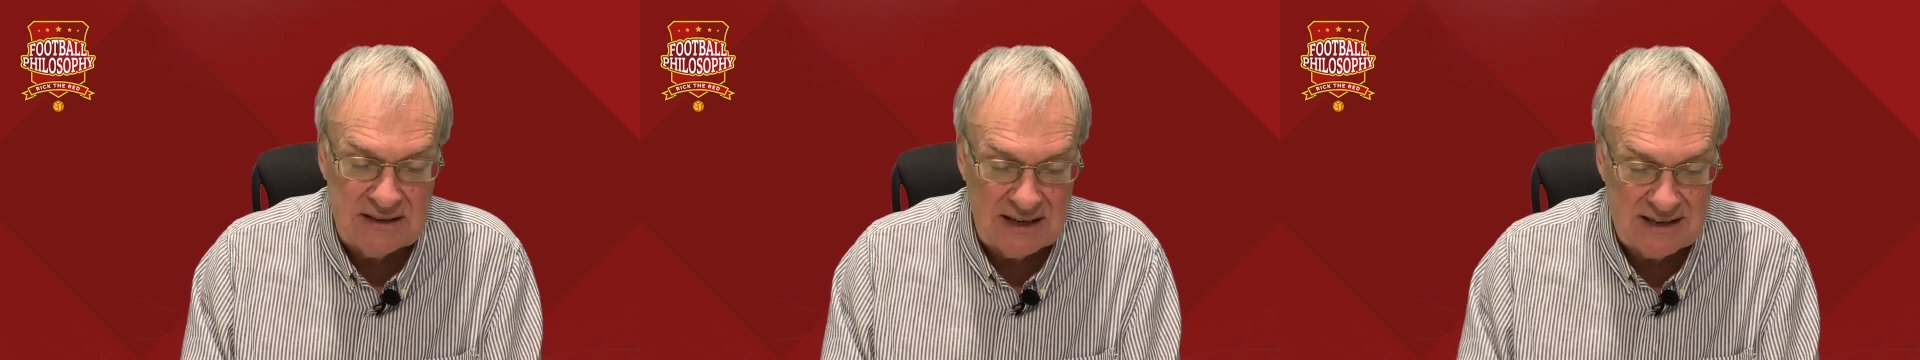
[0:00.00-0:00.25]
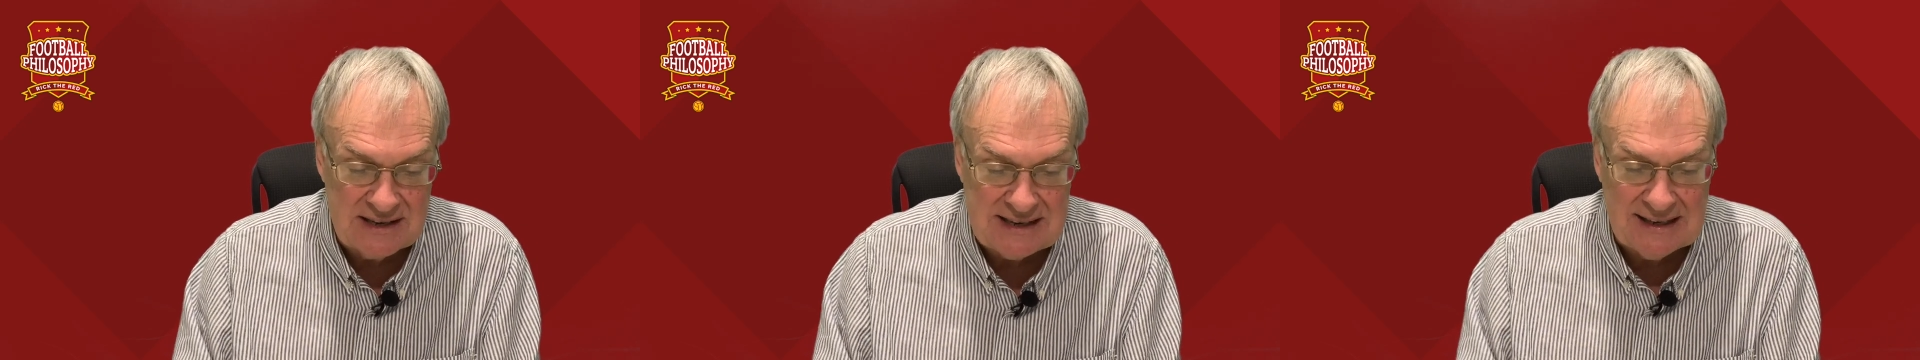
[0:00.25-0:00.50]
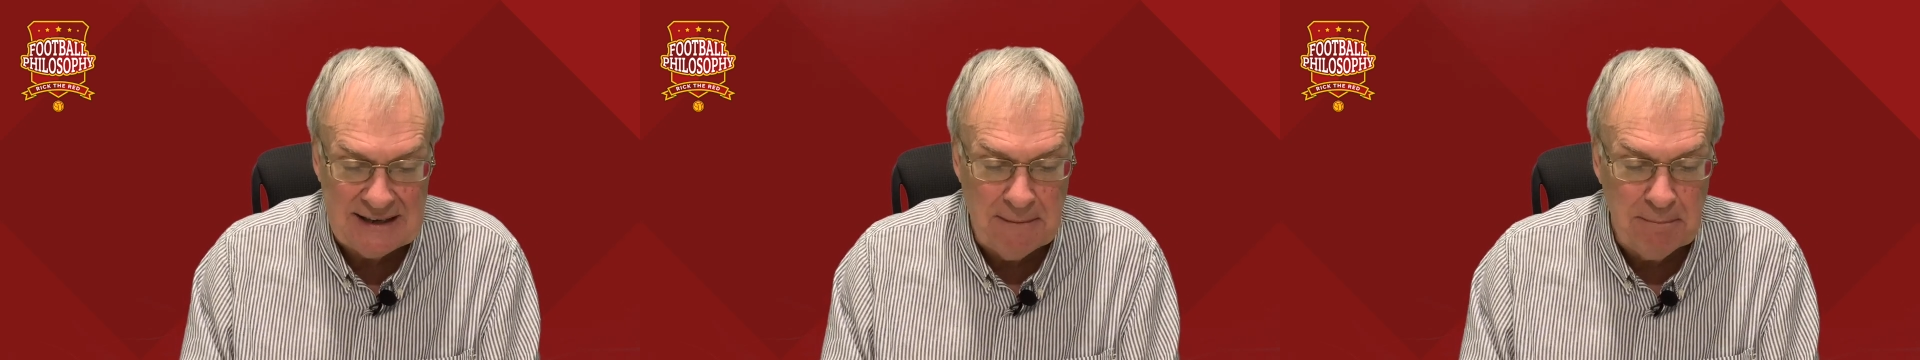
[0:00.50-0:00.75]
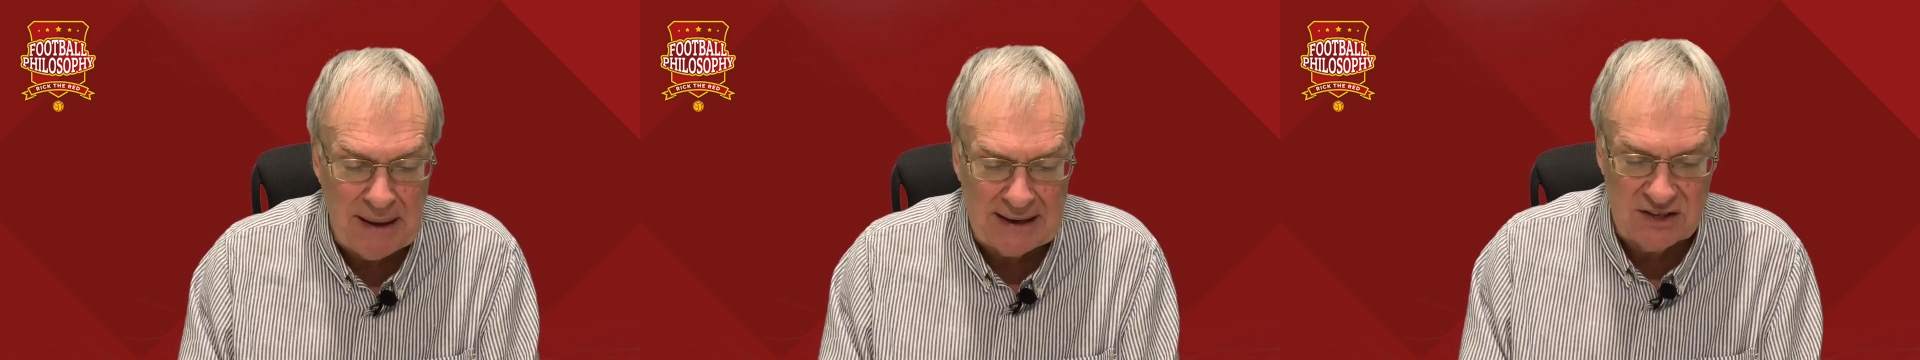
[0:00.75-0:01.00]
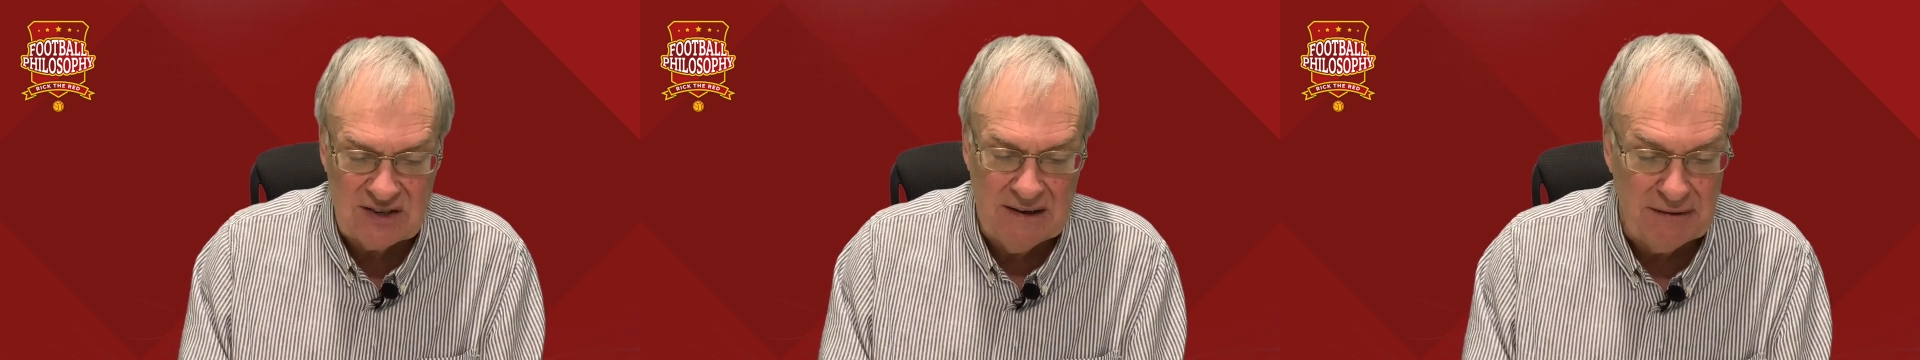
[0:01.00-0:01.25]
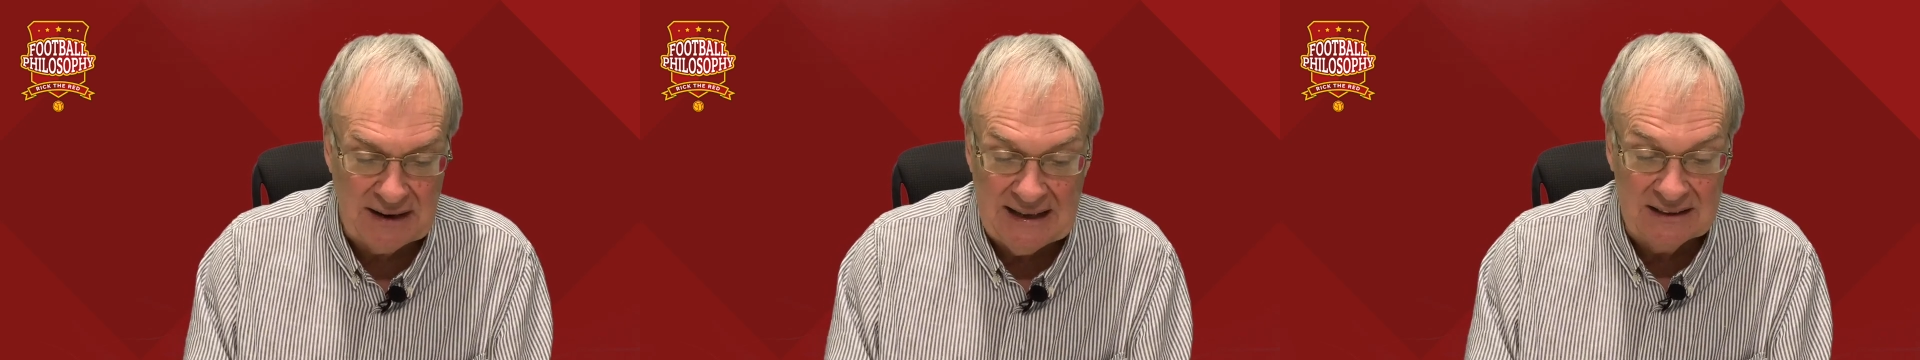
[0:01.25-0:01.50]
it's a tad embarrassing
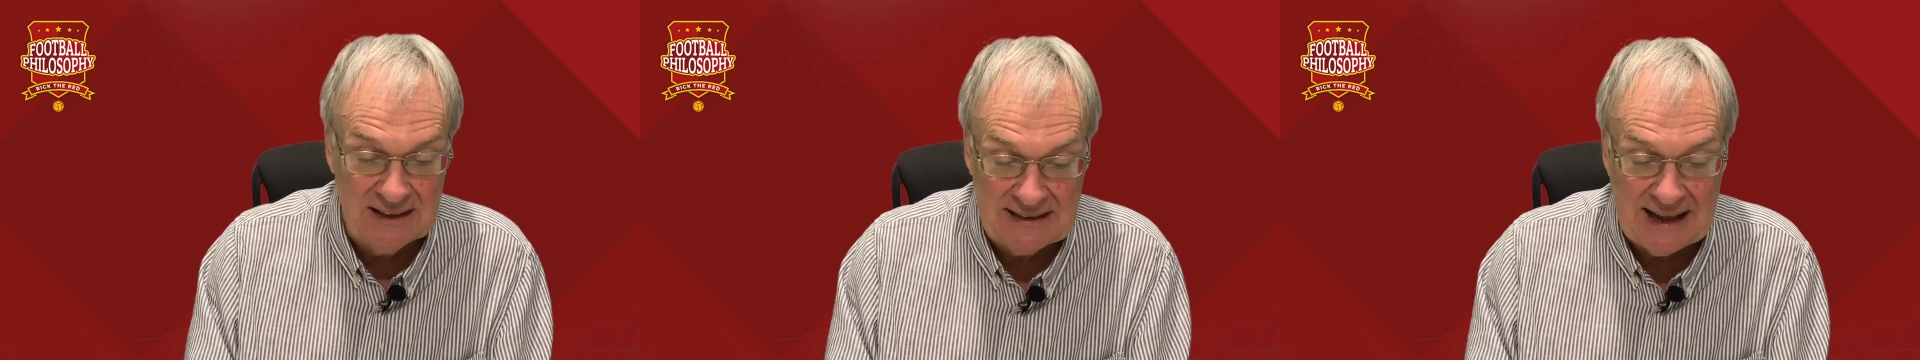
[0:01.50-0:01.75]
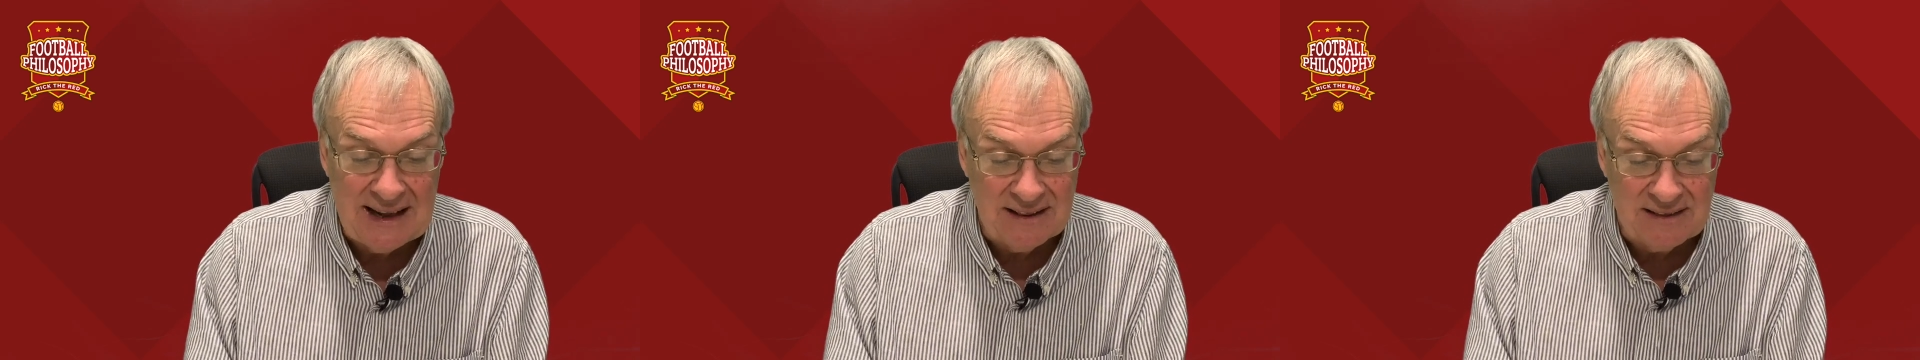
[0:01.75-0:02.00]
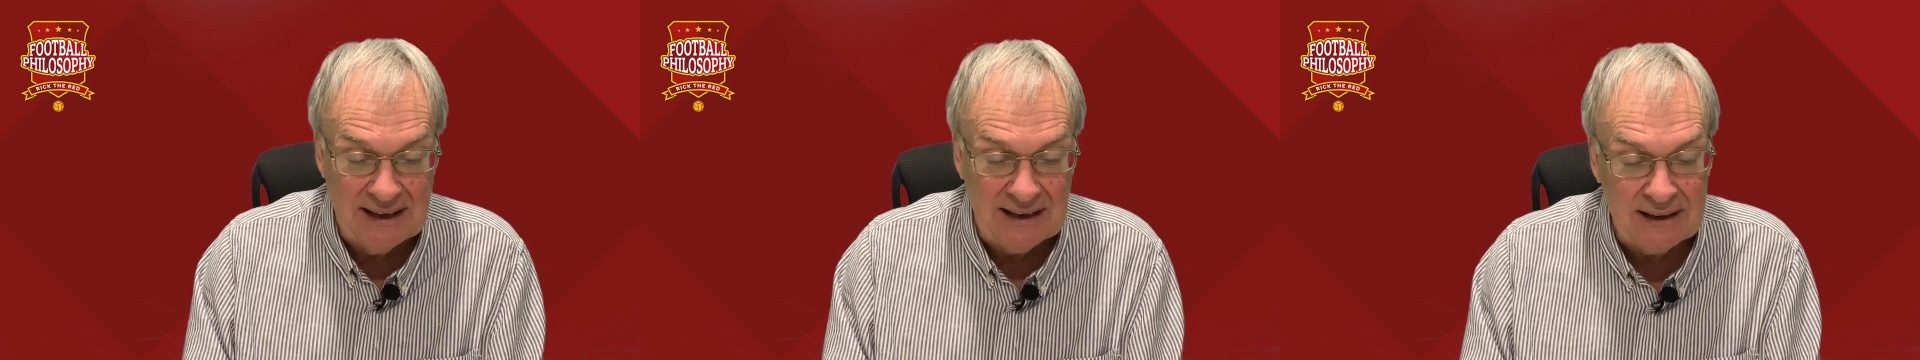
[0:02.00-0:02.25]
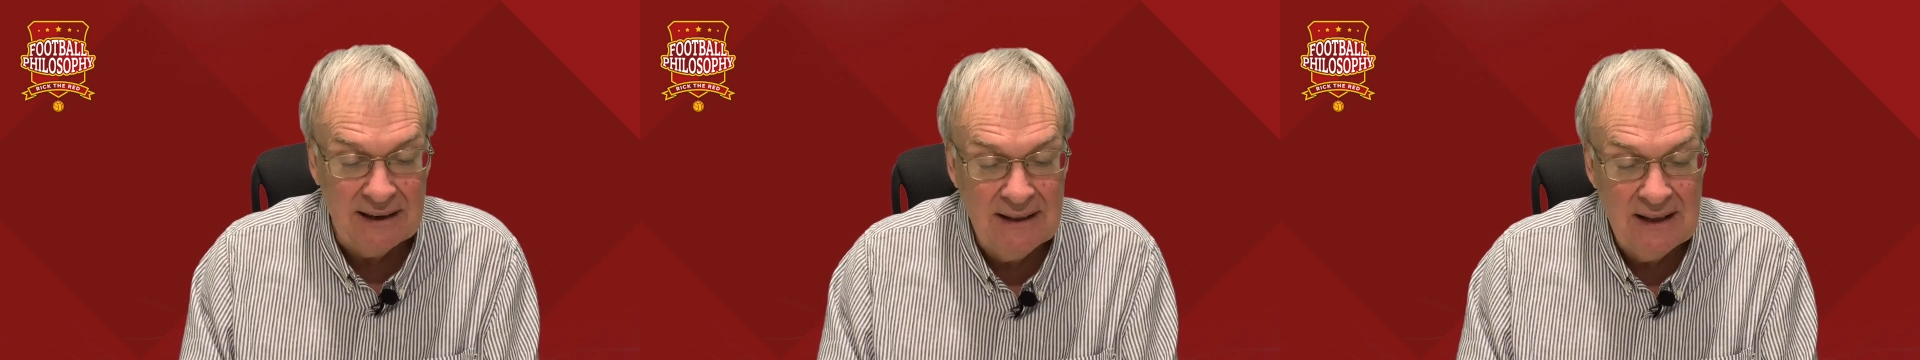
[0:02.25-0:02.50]
for England, I think.